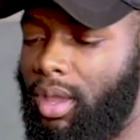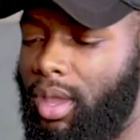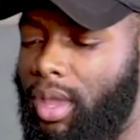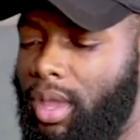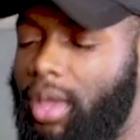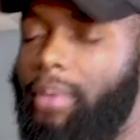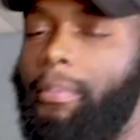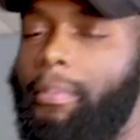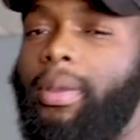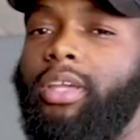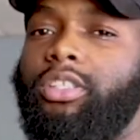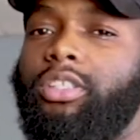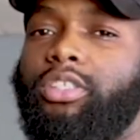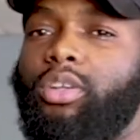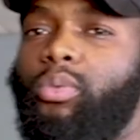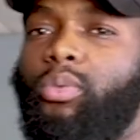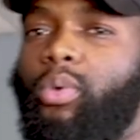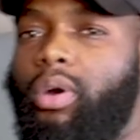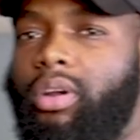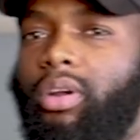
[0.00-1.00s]
it makes
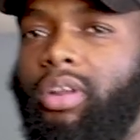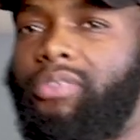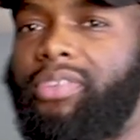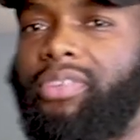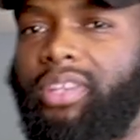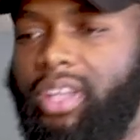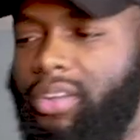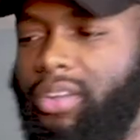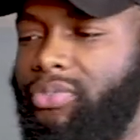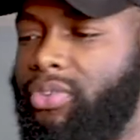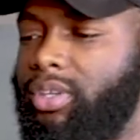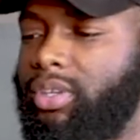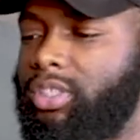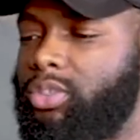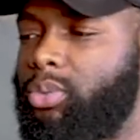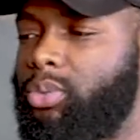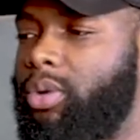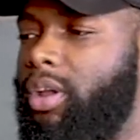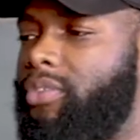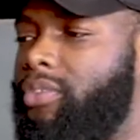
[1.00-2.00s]
the world of a
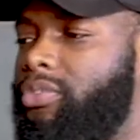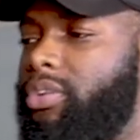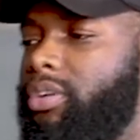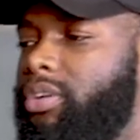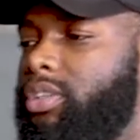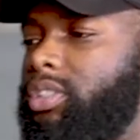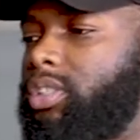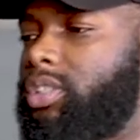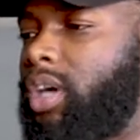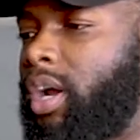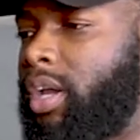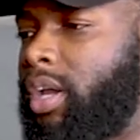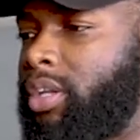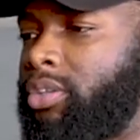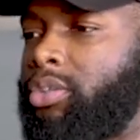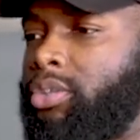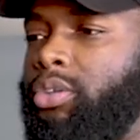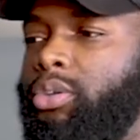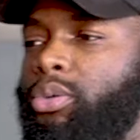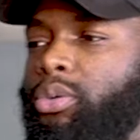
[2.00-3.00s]
difference whenever you're
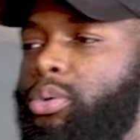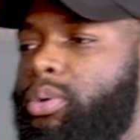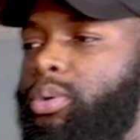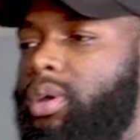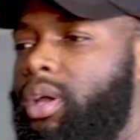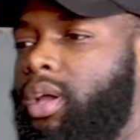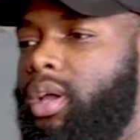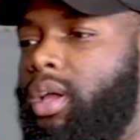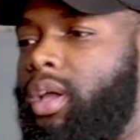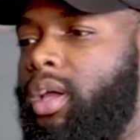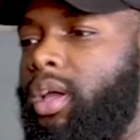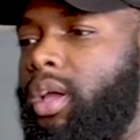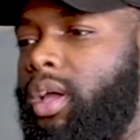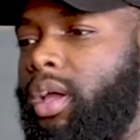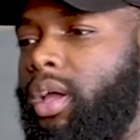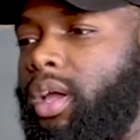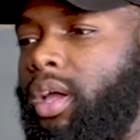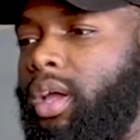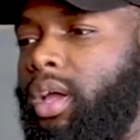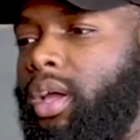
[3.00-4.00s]
trying to
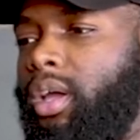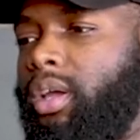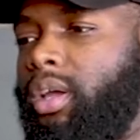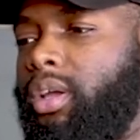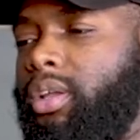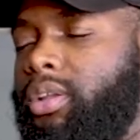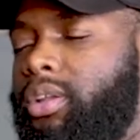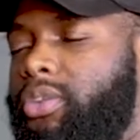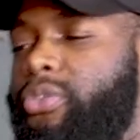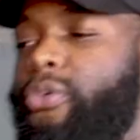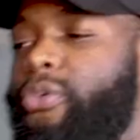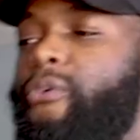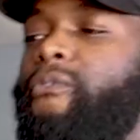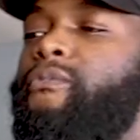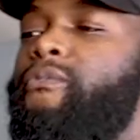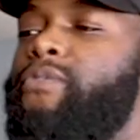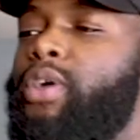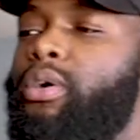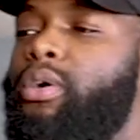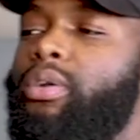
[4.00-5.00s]
do
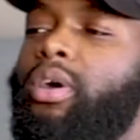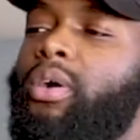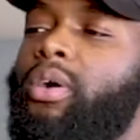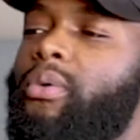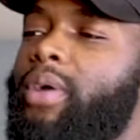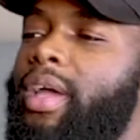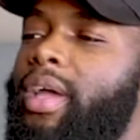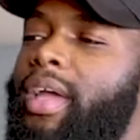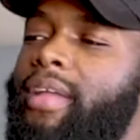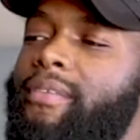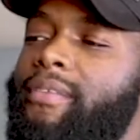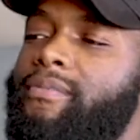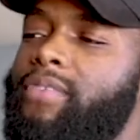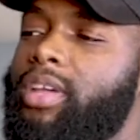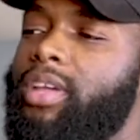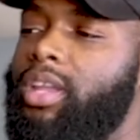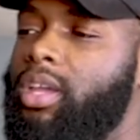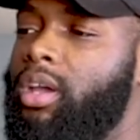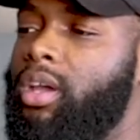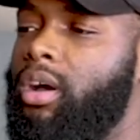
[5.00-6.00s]
photo and
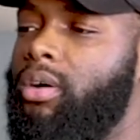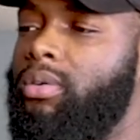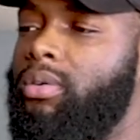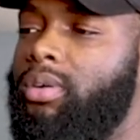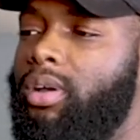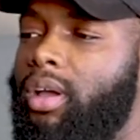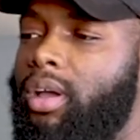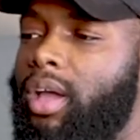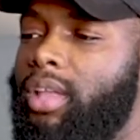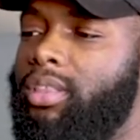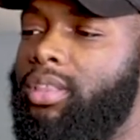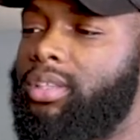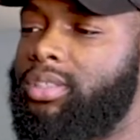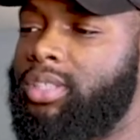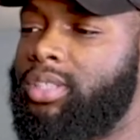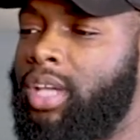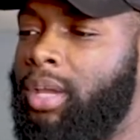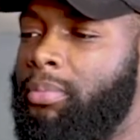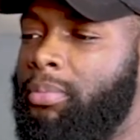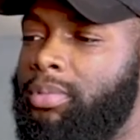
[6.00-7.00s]
video at the
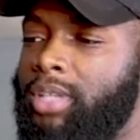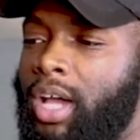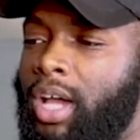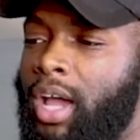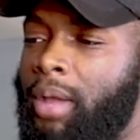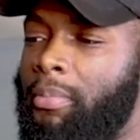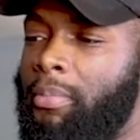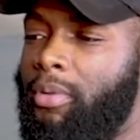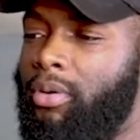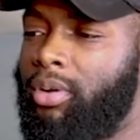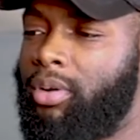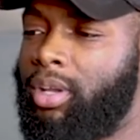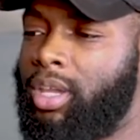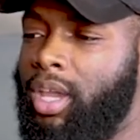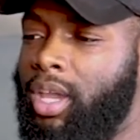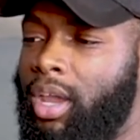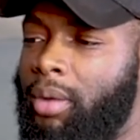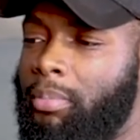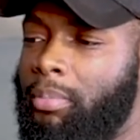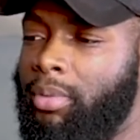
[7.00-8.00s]
same time on a
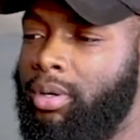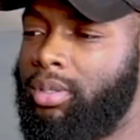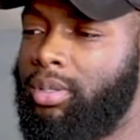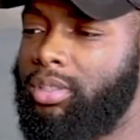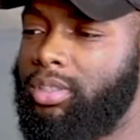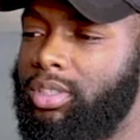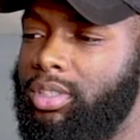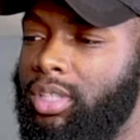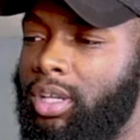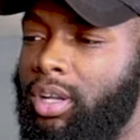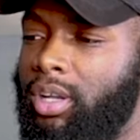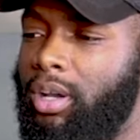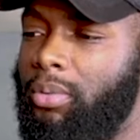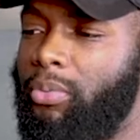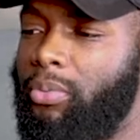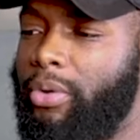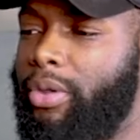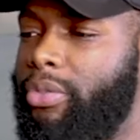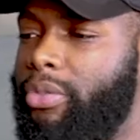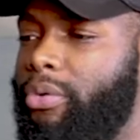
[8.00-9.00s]
camera
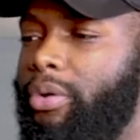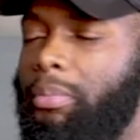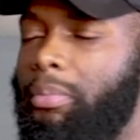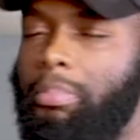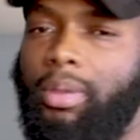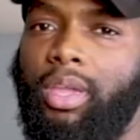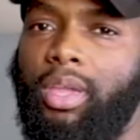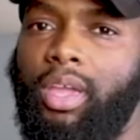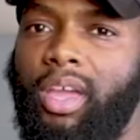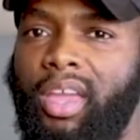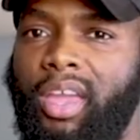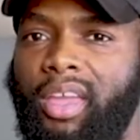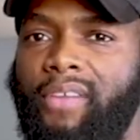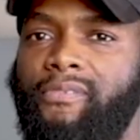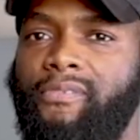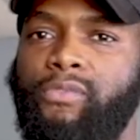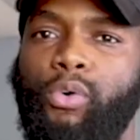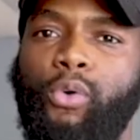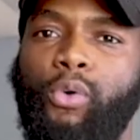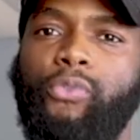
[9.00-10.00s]
setup, whether it be a
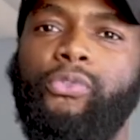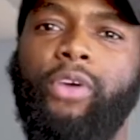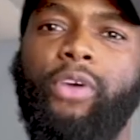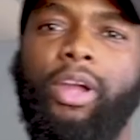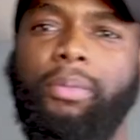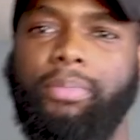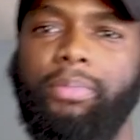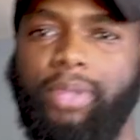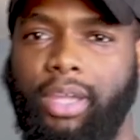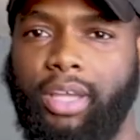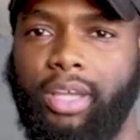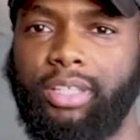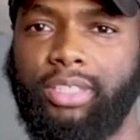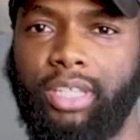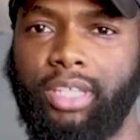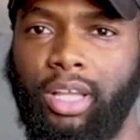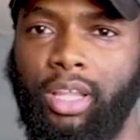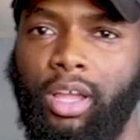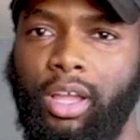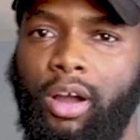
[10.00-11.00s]
full frame
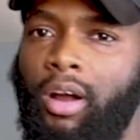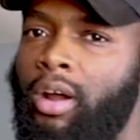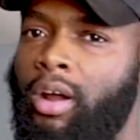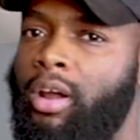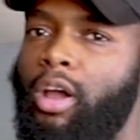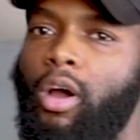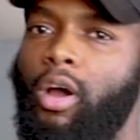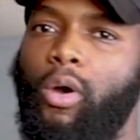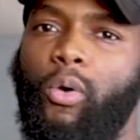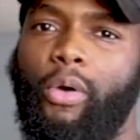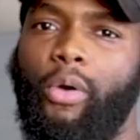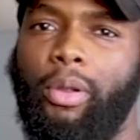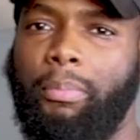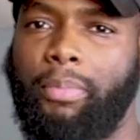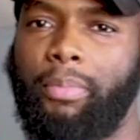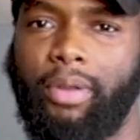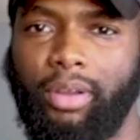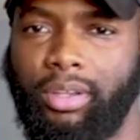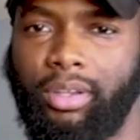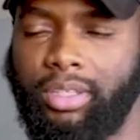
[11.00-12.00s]
DSLR or a
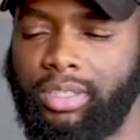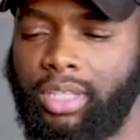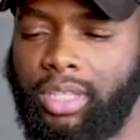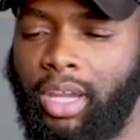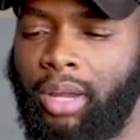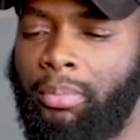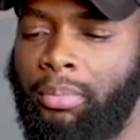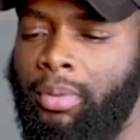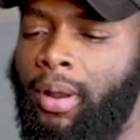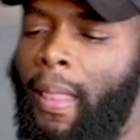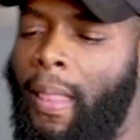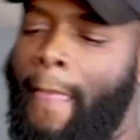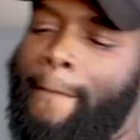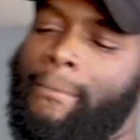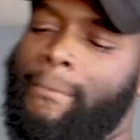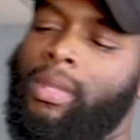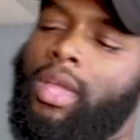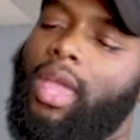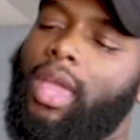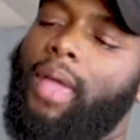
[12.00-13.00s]
mirrorless camera.
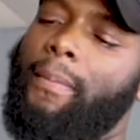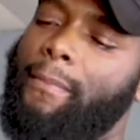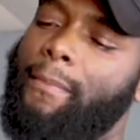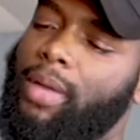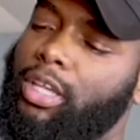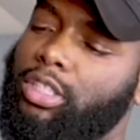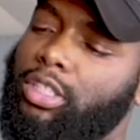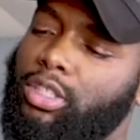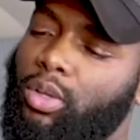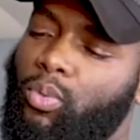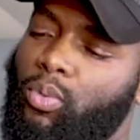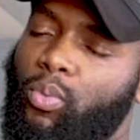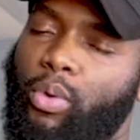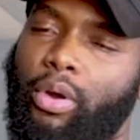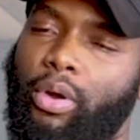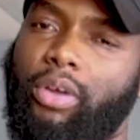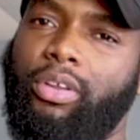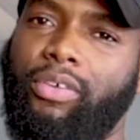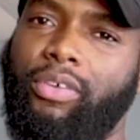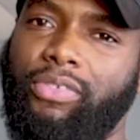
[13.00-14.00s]
It makes the
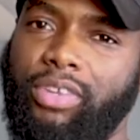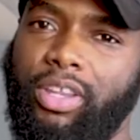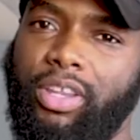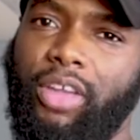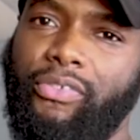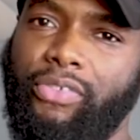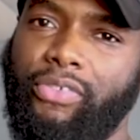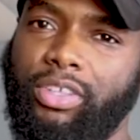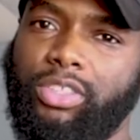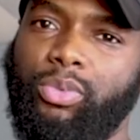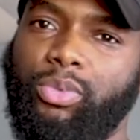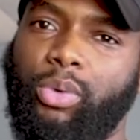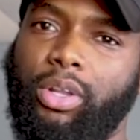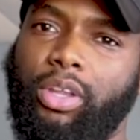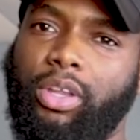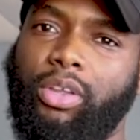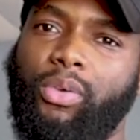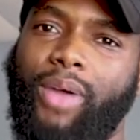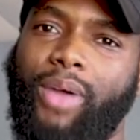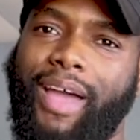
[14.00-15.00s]
world of a difference
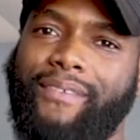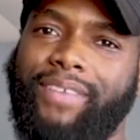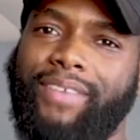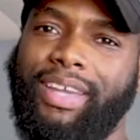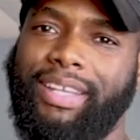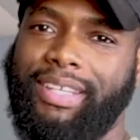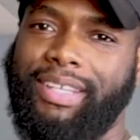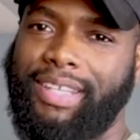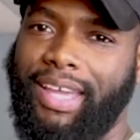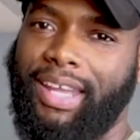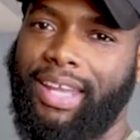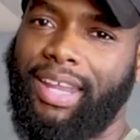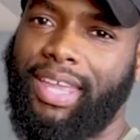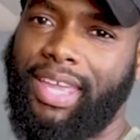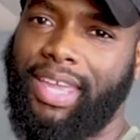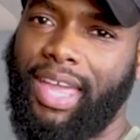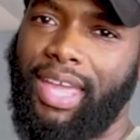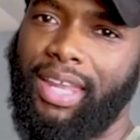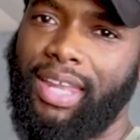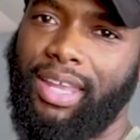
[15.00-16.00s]
when you have a
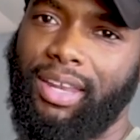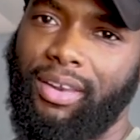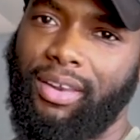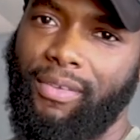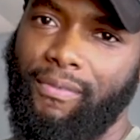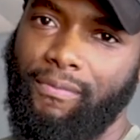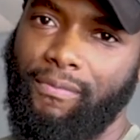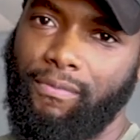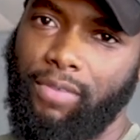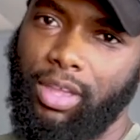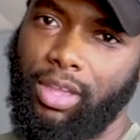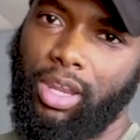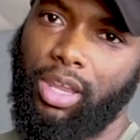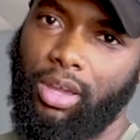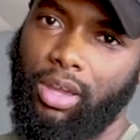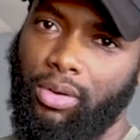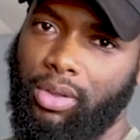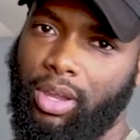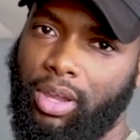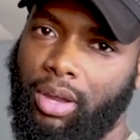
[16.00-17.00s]
dedicated
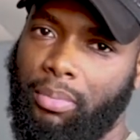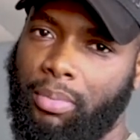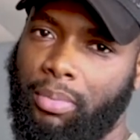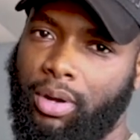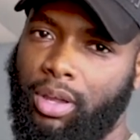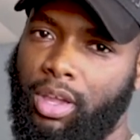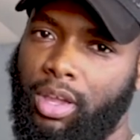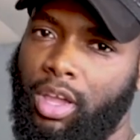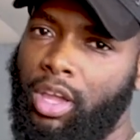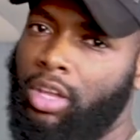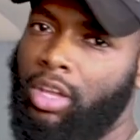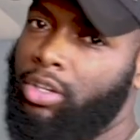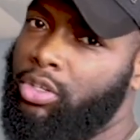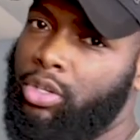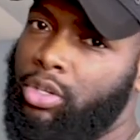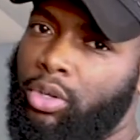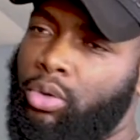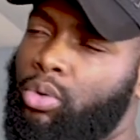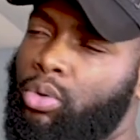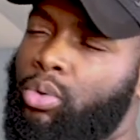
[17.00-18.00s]
video camera
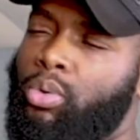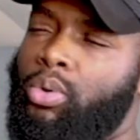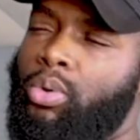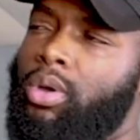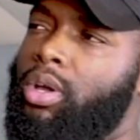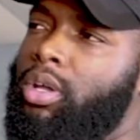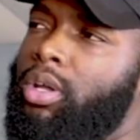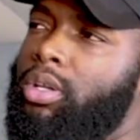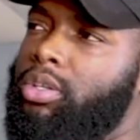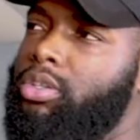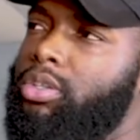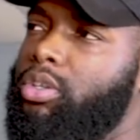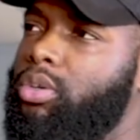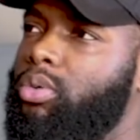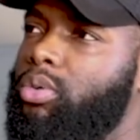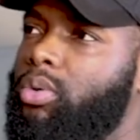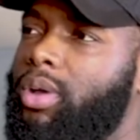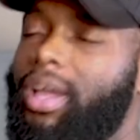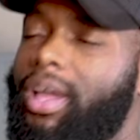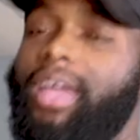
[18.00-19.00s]
to
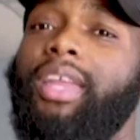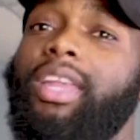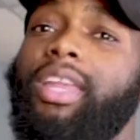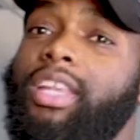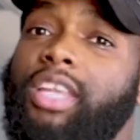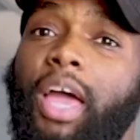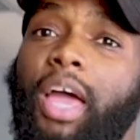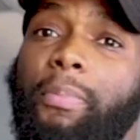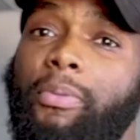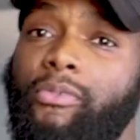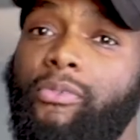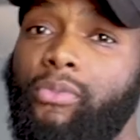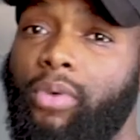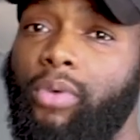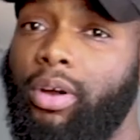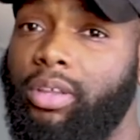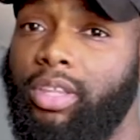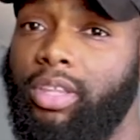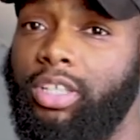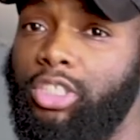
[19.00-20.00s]
do any type of
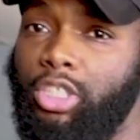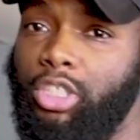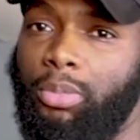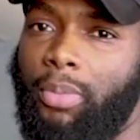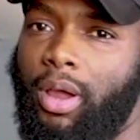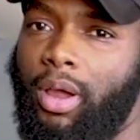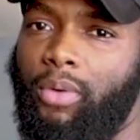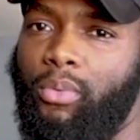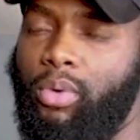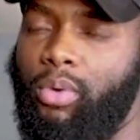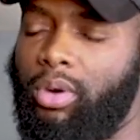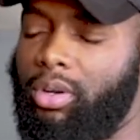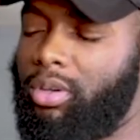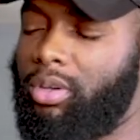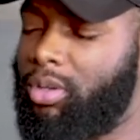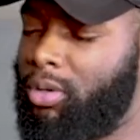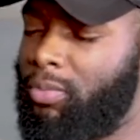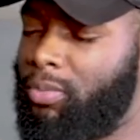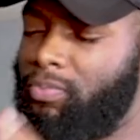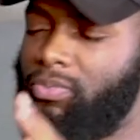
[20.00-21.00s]
work that you might want to
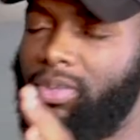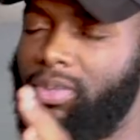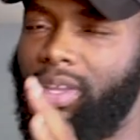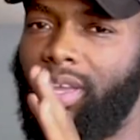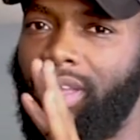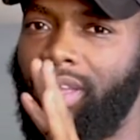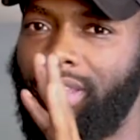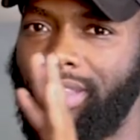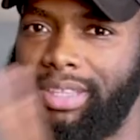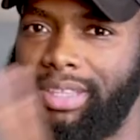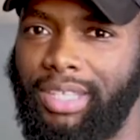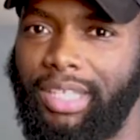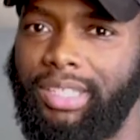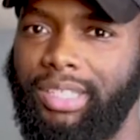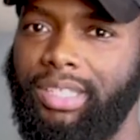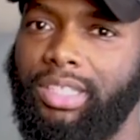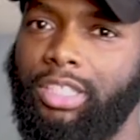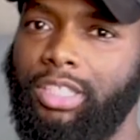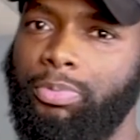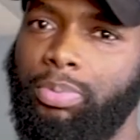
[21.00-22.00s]
do.
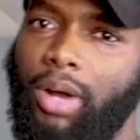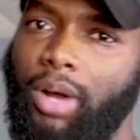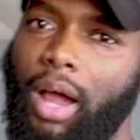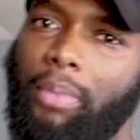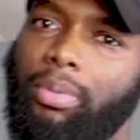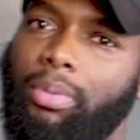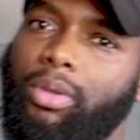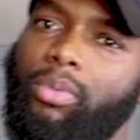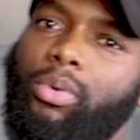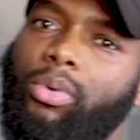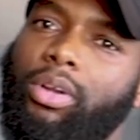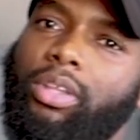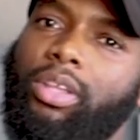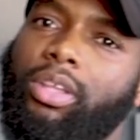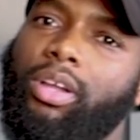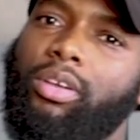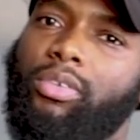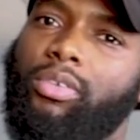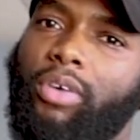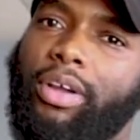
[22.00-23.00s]
This is probably one of
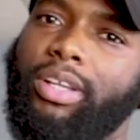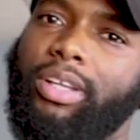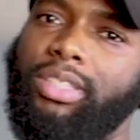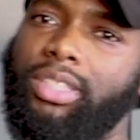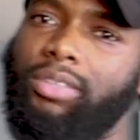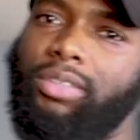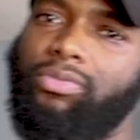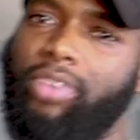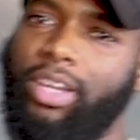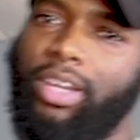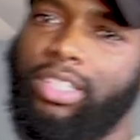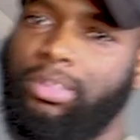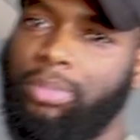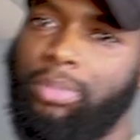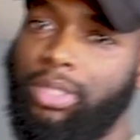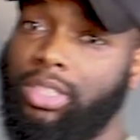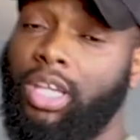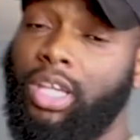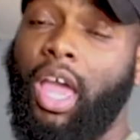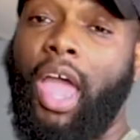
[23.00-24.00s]
the greatest
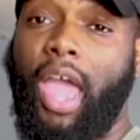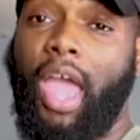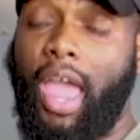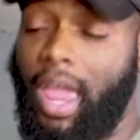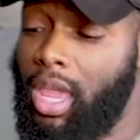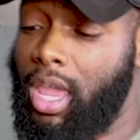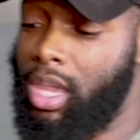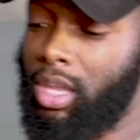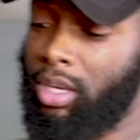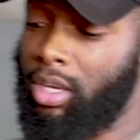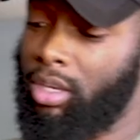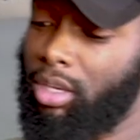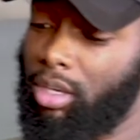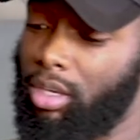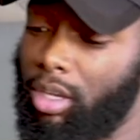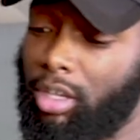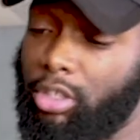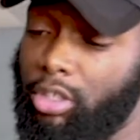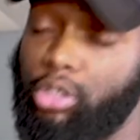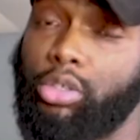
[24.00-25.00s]
investments, and
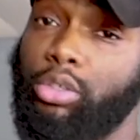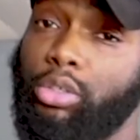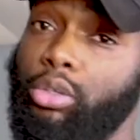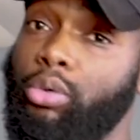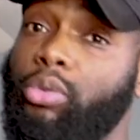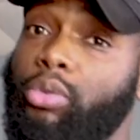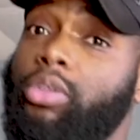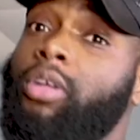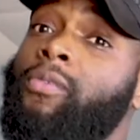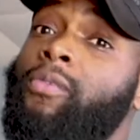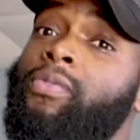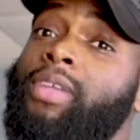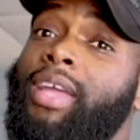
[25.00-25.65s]
in truth,